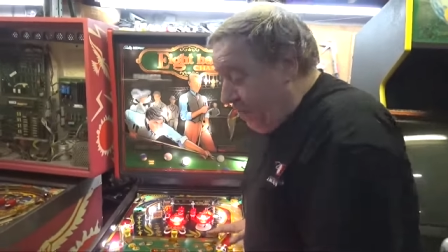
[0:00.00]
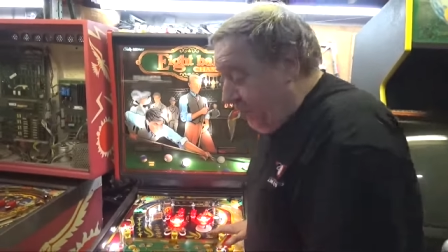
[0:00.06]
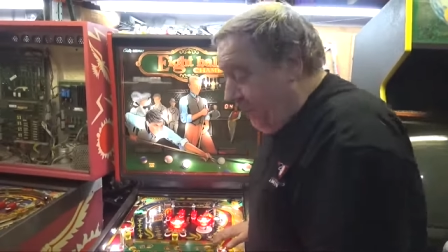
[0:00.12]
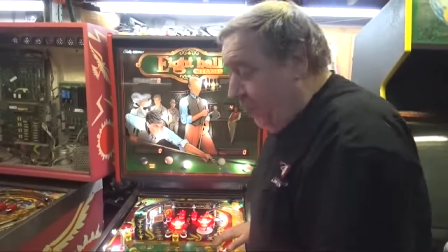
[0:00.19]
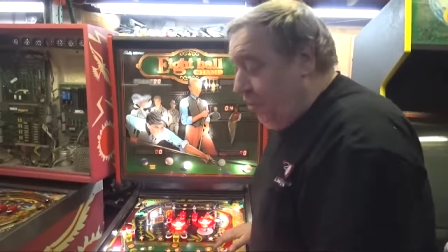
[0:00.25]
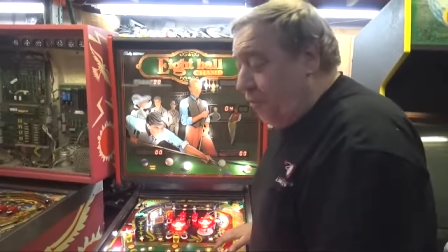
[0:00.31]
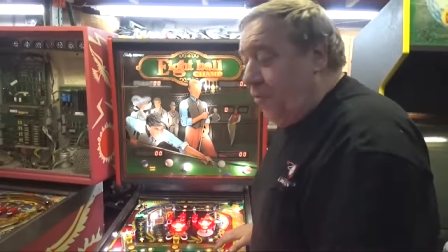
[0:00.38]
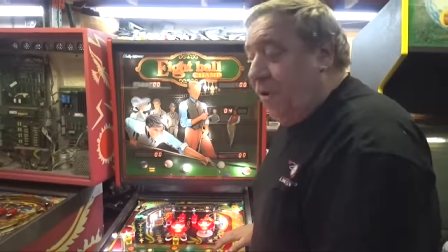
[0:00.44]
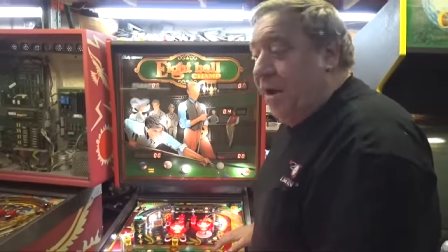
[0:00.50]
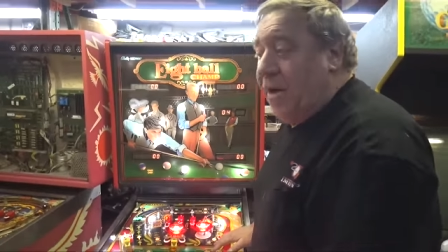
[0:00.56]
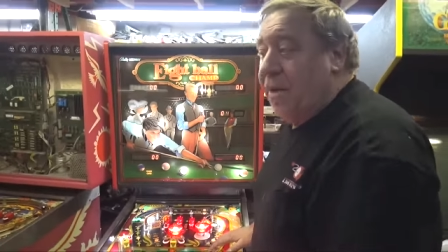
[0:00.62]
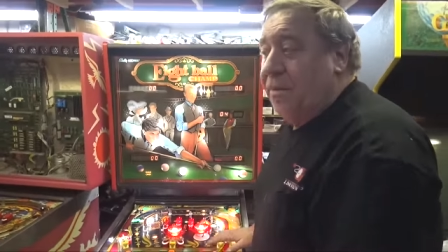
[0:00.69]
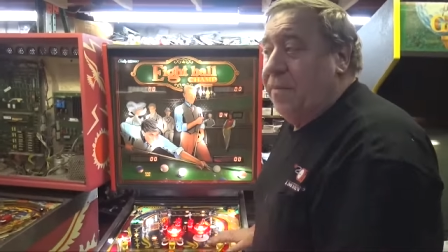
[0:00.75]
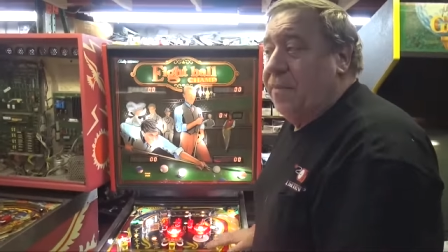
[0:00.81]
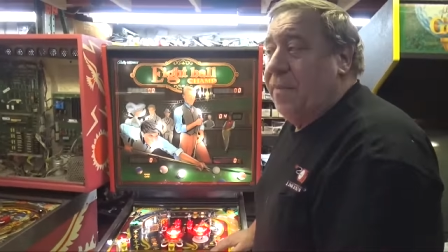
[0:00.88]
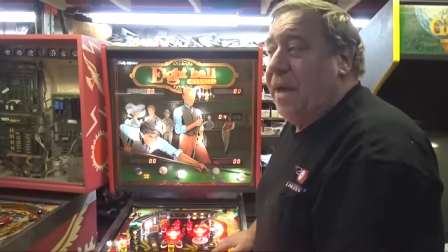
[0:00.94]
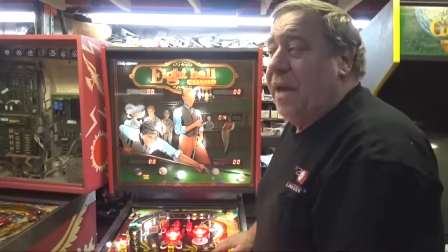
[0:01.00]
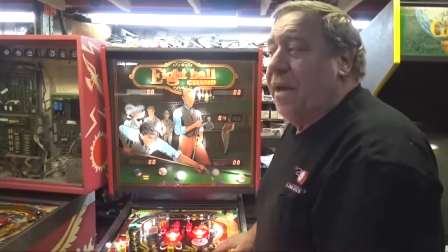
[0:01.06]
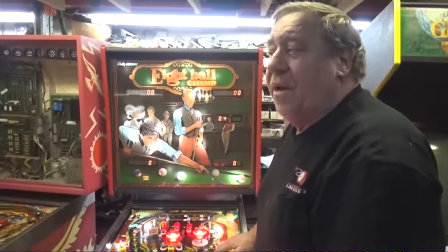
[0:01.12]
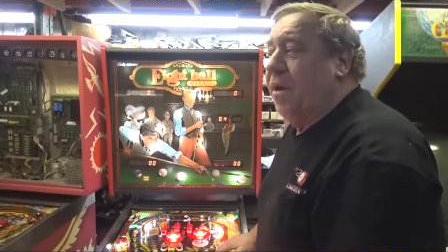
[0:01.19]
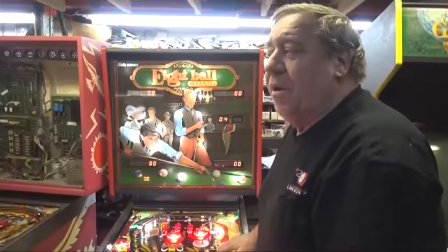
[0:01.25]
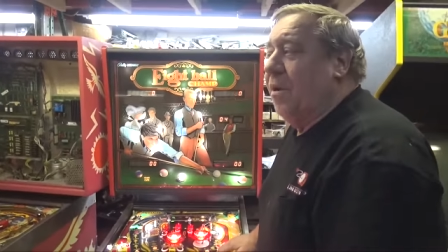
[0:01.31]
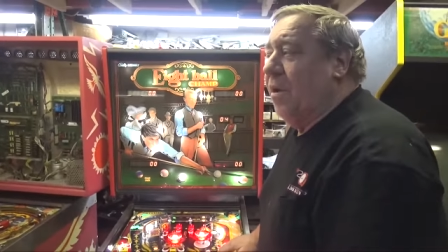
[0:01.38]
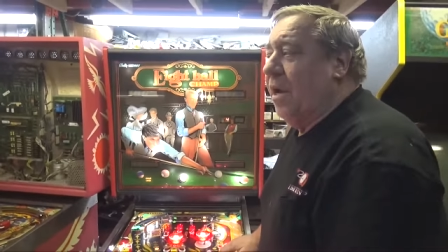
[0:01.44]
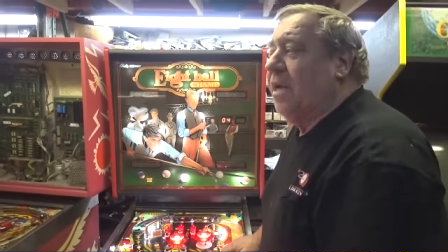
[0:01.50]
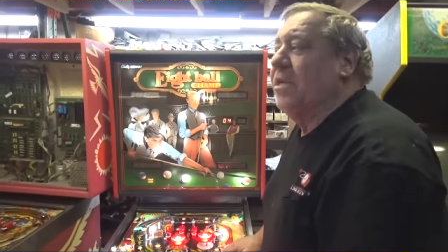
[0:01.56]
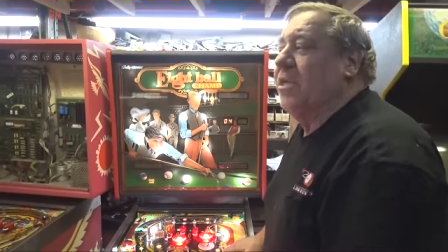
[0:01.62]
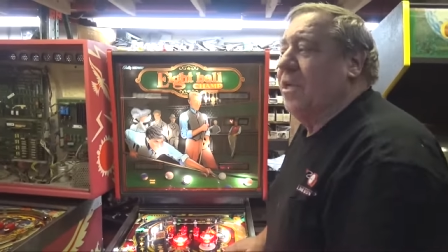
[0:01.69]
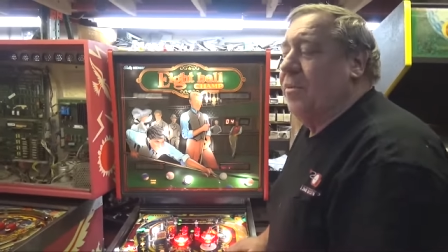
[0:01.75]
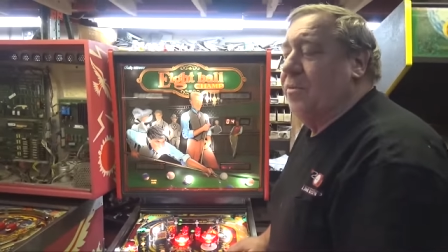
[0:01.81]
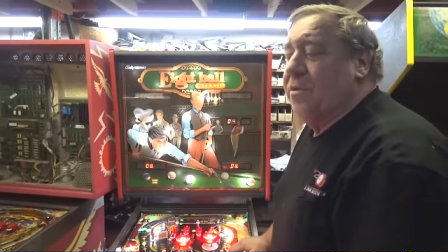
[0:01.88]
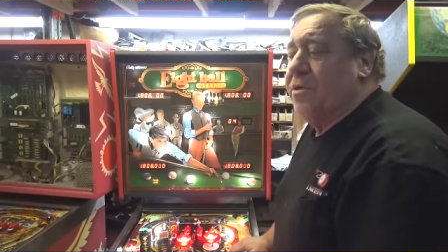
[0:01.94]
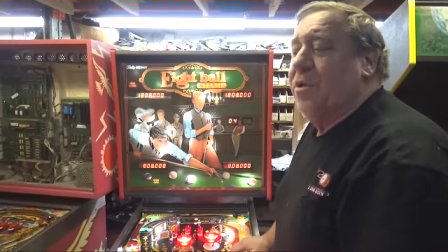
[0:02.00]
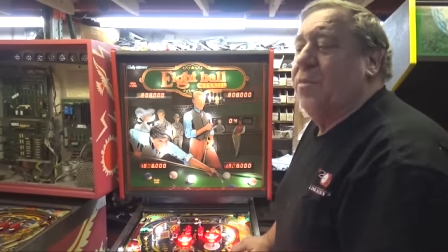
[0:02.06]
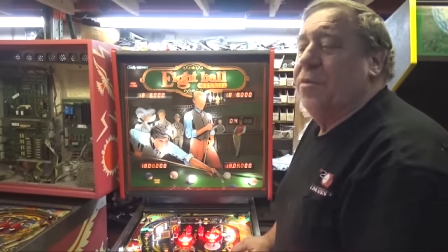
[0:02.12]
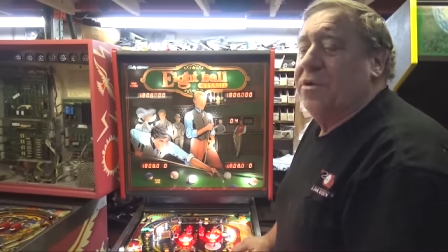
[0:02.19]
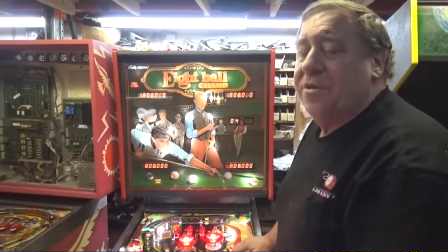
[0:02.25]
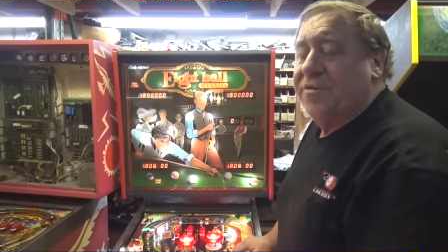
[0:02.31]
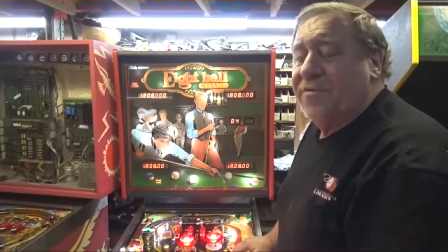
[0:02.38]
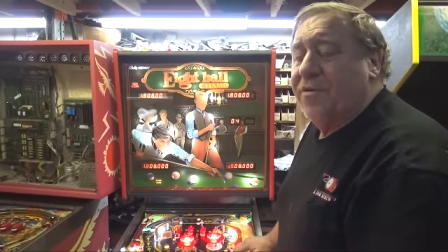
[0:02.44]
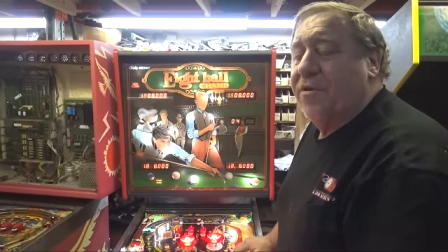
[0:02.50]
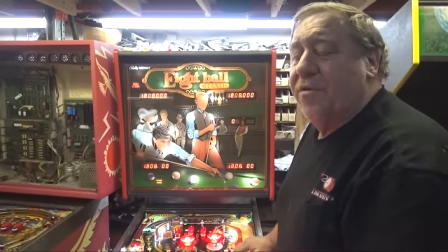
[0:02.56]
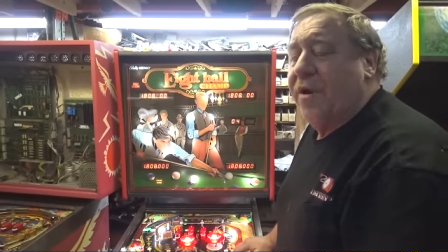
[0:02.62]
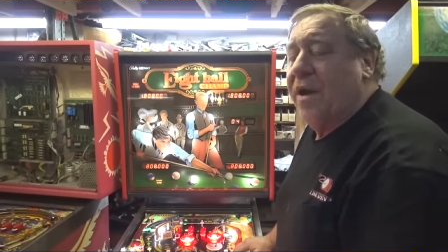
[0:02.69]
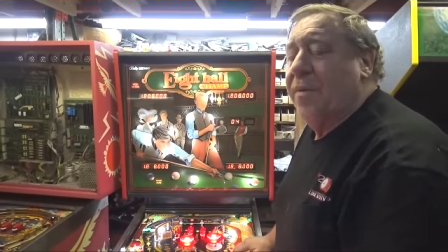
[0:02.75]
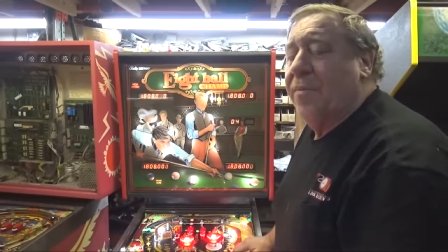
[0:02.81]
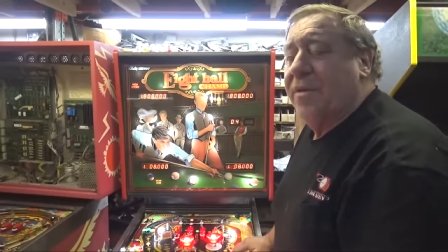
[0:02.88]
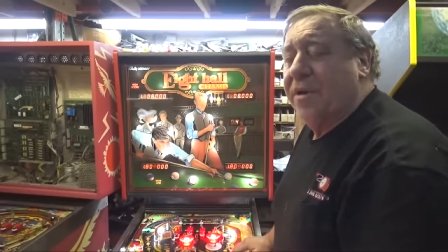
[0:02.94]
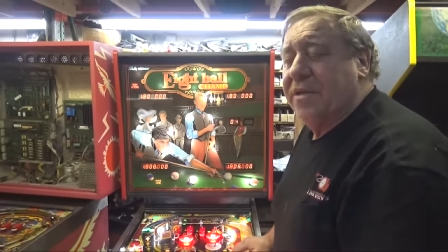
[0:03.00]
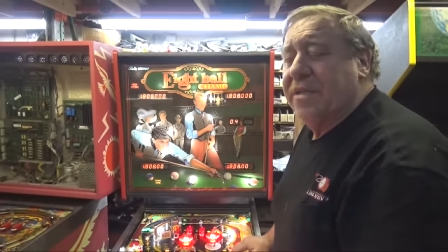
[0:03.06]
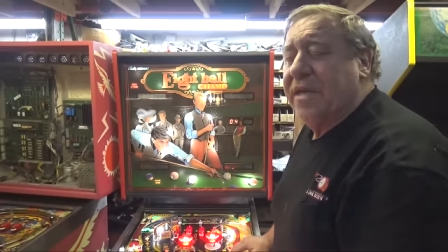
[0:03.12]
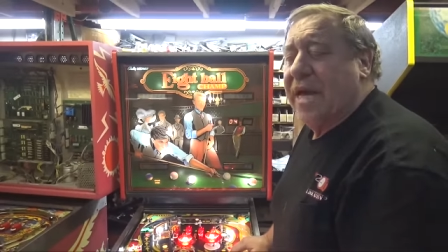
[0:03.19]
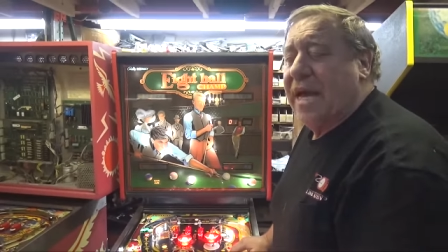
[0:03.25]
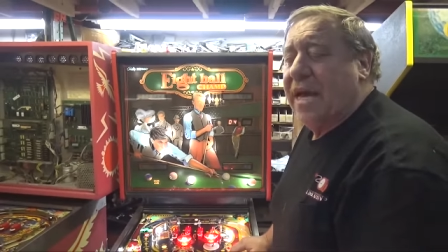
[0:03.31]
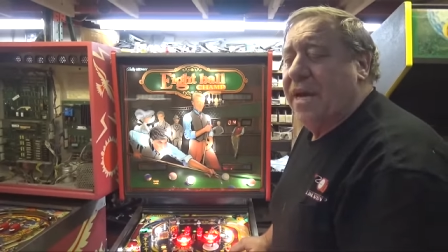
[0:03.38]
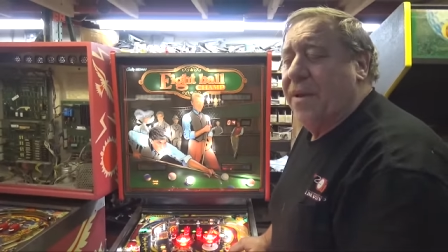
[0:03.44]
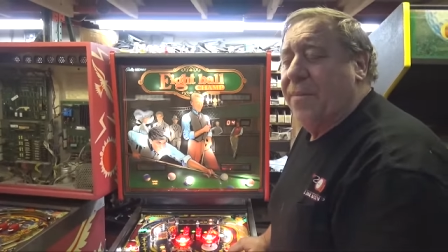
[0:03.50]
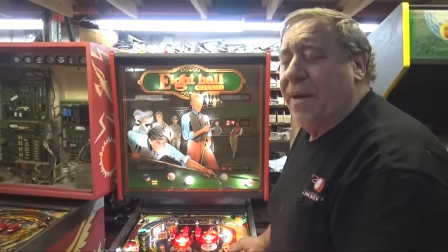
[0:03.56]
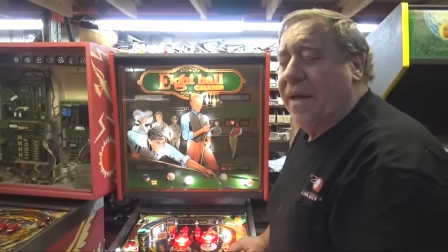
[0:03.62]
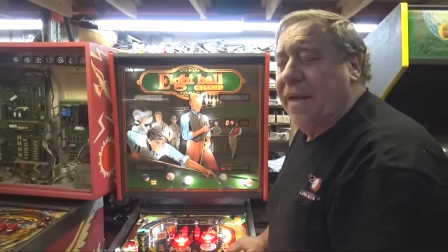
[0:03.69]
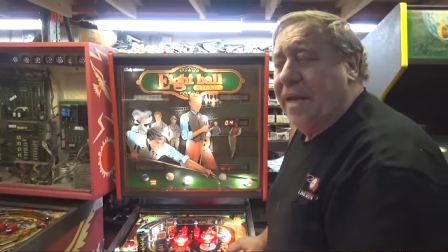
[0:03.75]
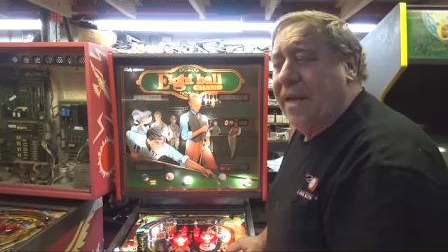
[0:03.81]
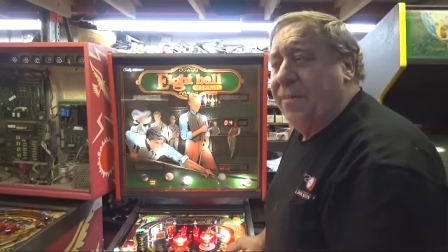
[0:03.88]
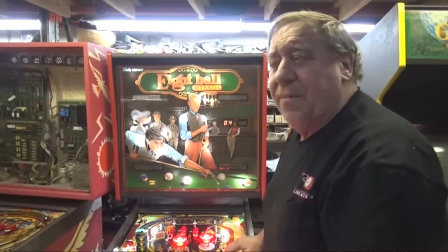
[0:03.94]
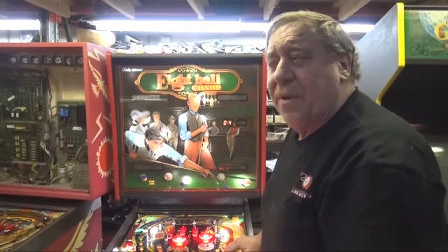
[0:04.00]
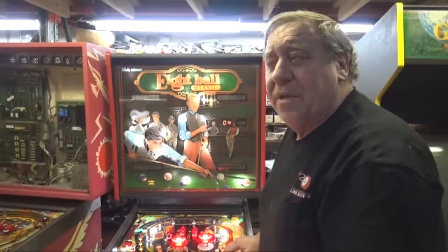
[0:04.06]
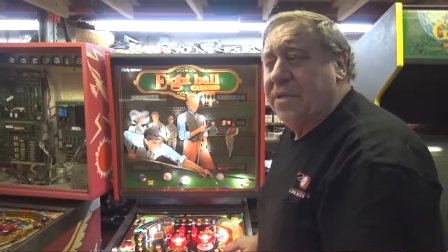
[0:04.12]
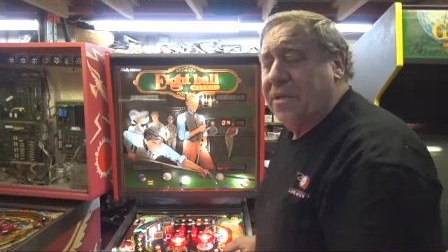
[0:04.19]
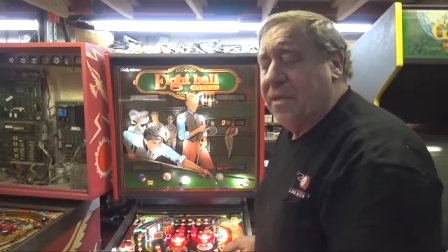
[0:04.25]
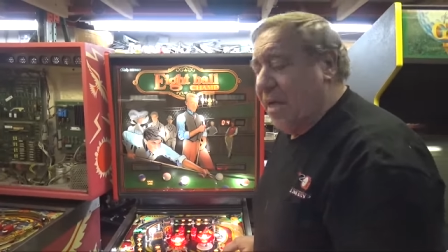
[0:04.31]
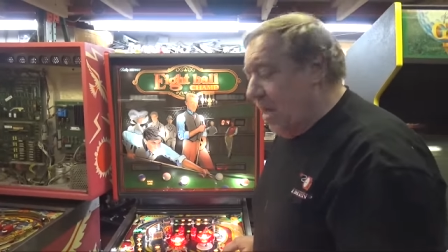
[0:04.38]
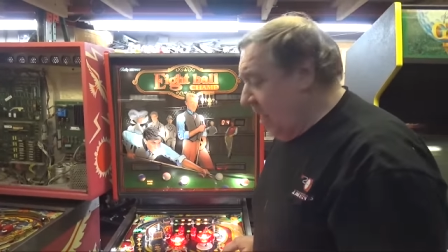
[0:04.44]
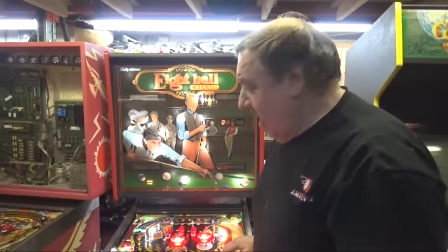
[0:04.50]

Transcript: full credit back, uh, actually, it was almost full credit because he had it about eight months.